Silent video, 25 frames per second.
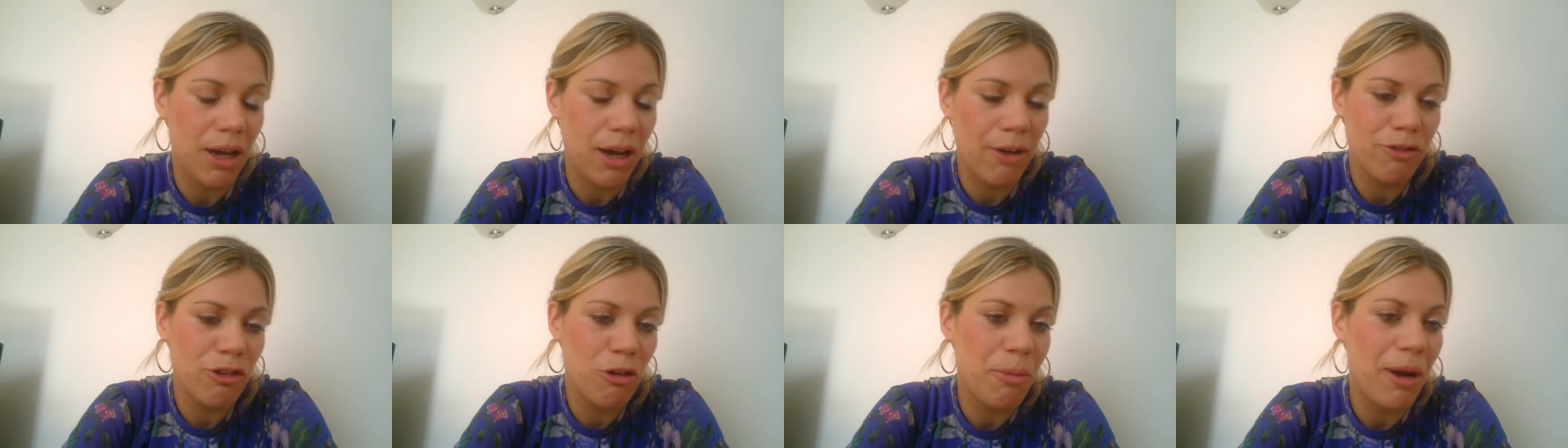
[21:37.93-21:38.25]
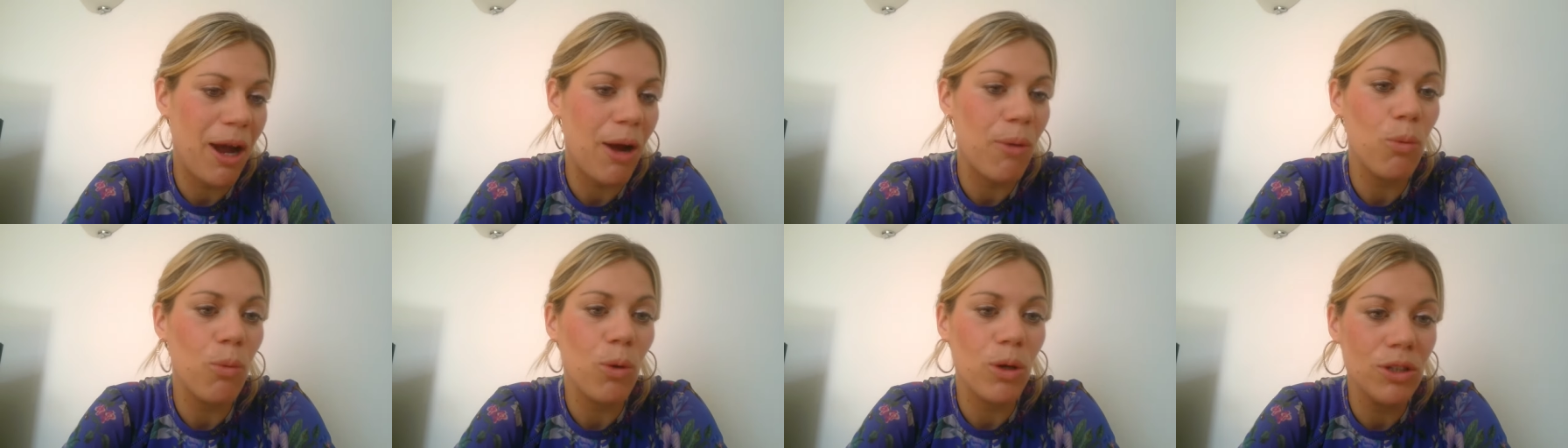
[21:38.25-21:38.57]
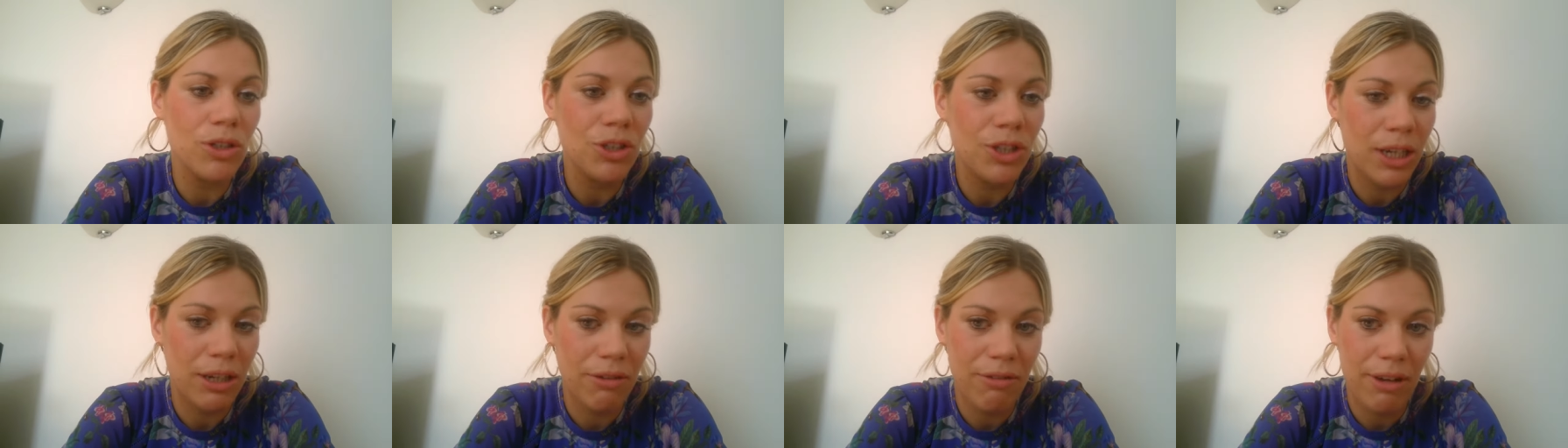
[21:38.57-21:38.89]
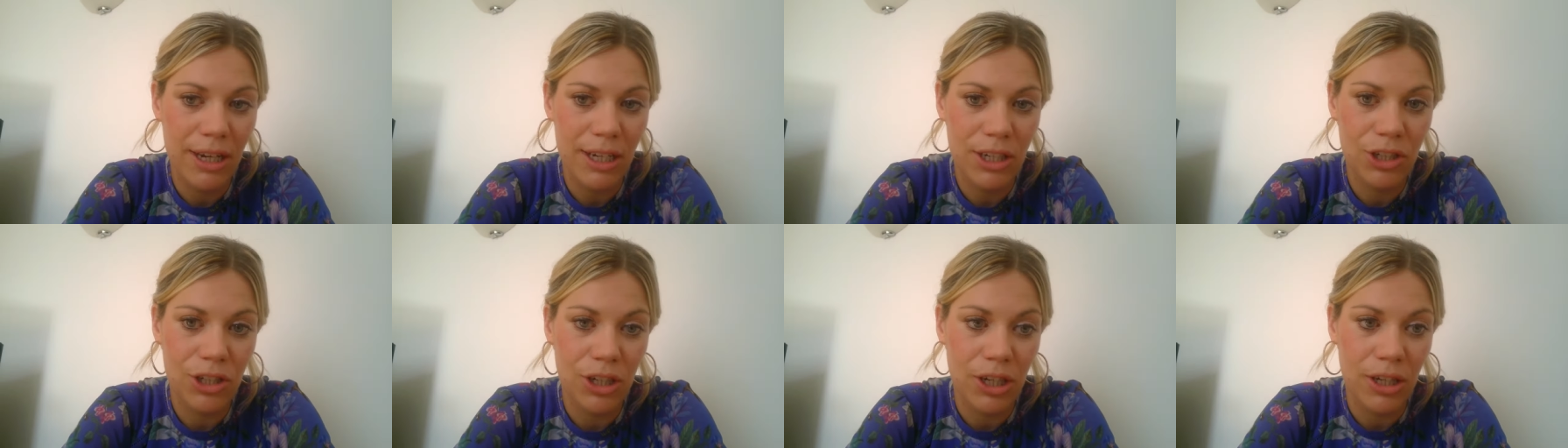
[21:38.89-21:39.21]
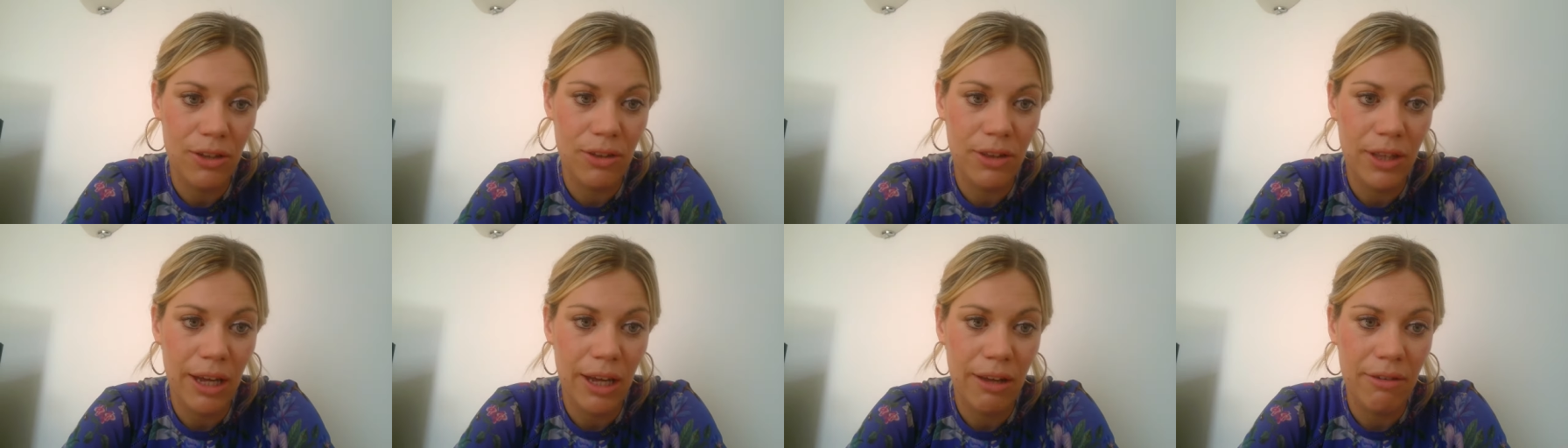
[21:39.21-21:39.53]
after about one
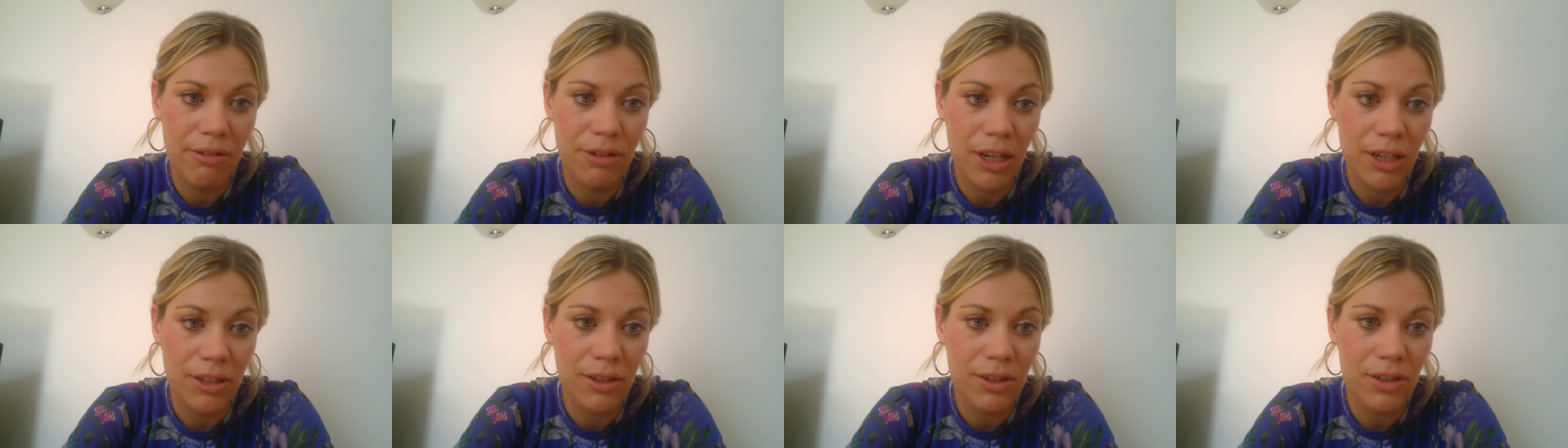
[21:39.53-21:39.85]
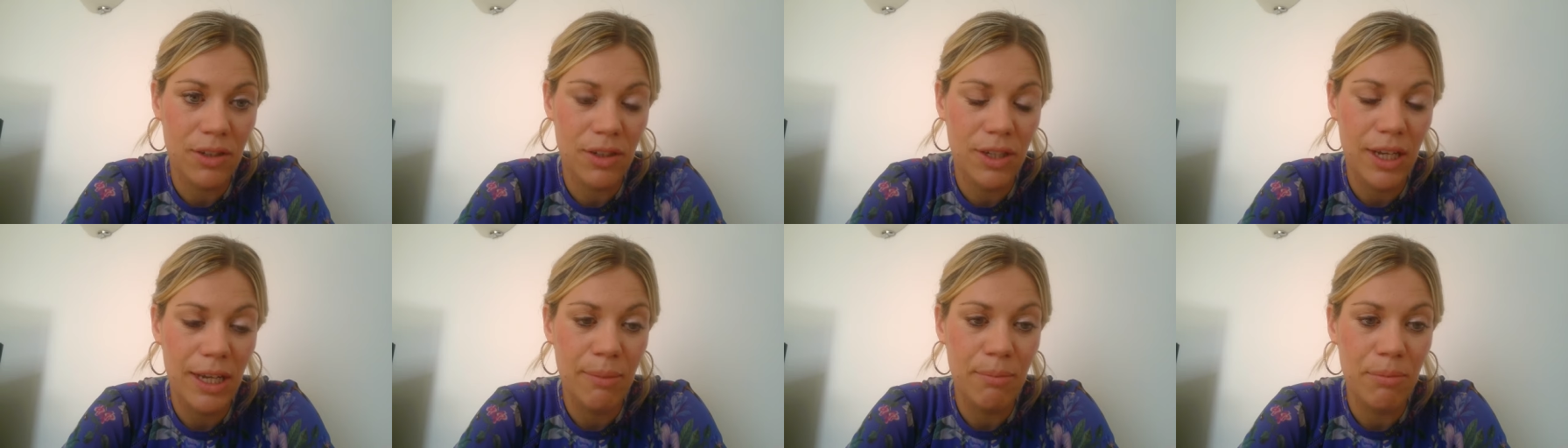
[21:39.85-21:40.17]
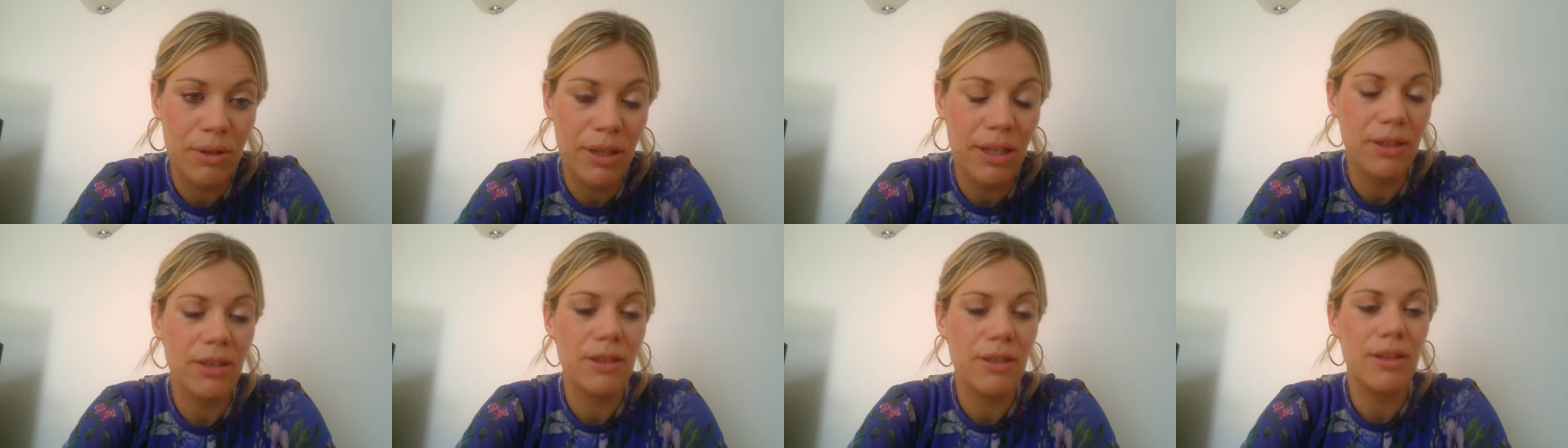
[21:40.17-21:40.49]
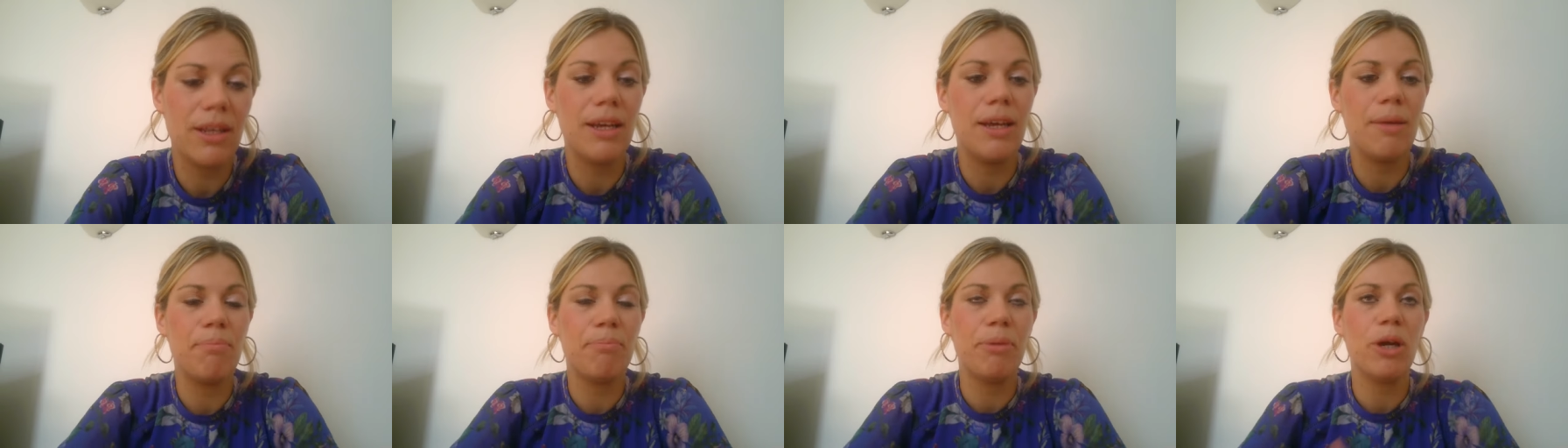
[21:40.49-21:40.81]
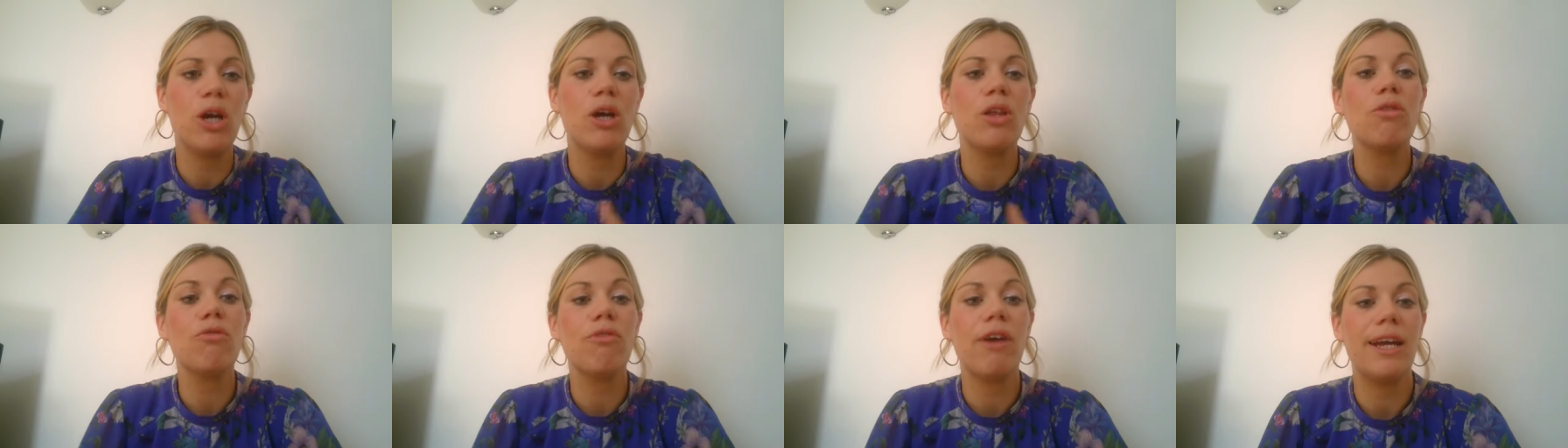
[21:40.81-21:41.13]
generation, there doesn't seem that the
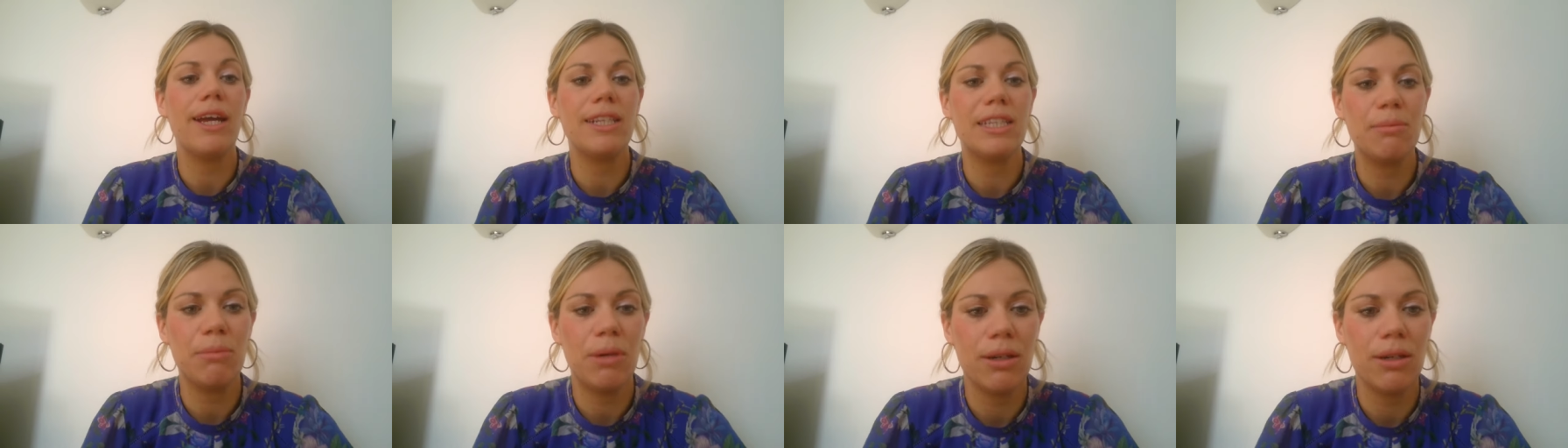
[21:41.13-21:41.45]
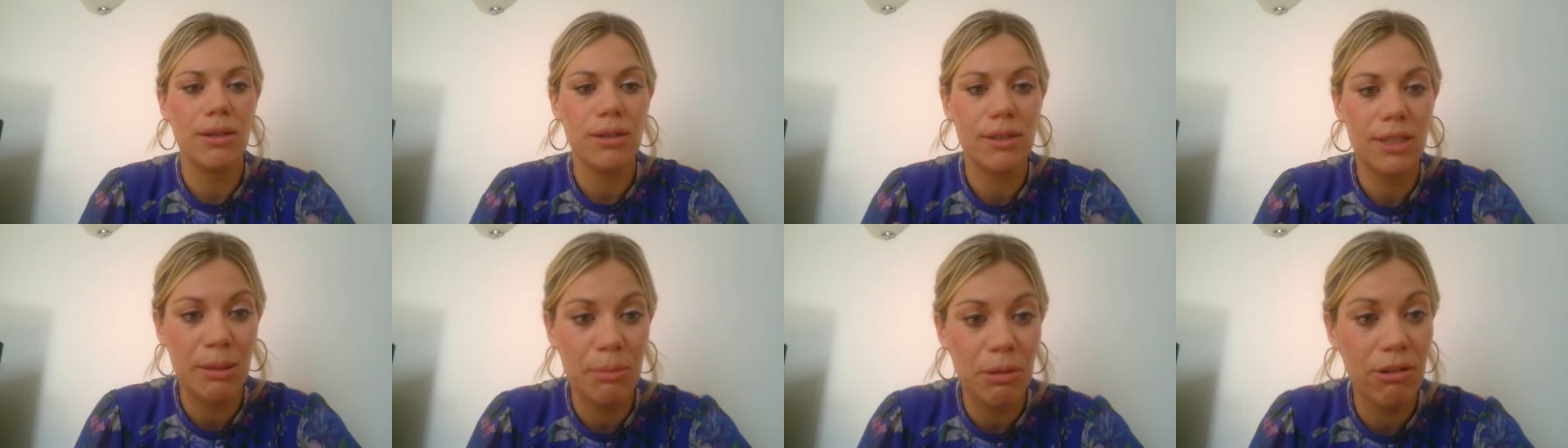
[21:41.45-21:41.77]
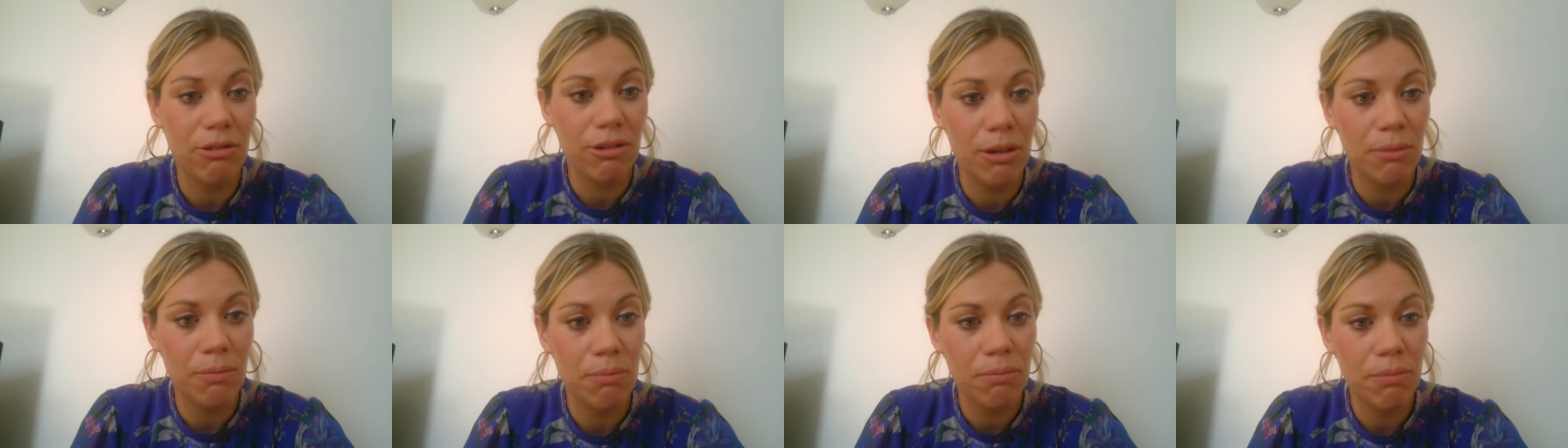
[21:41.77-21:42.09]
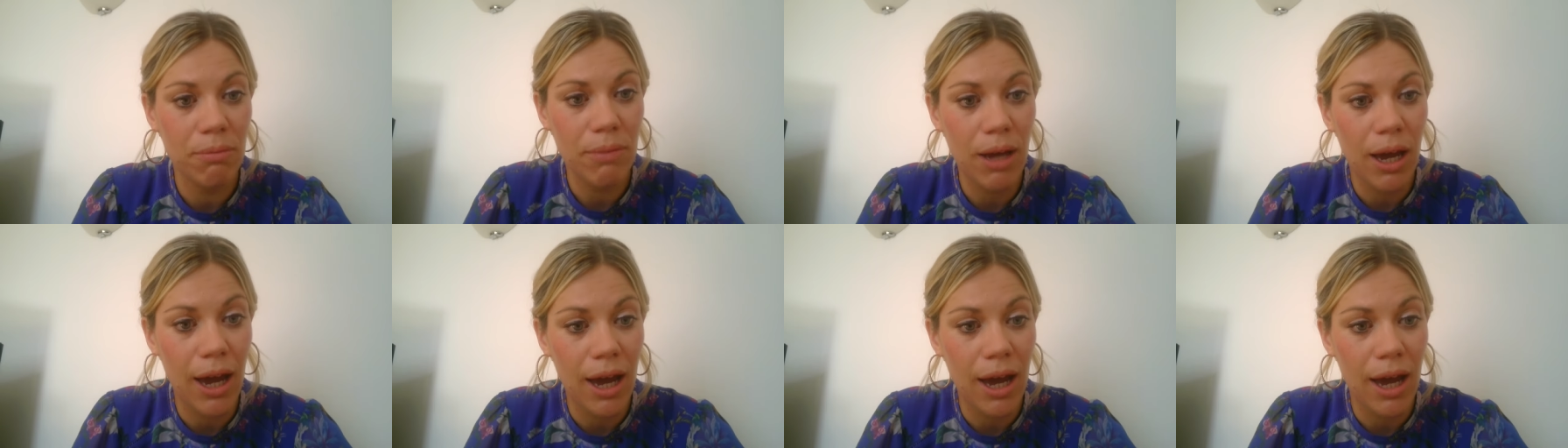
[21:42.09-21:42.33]
birth rates amongst immigrant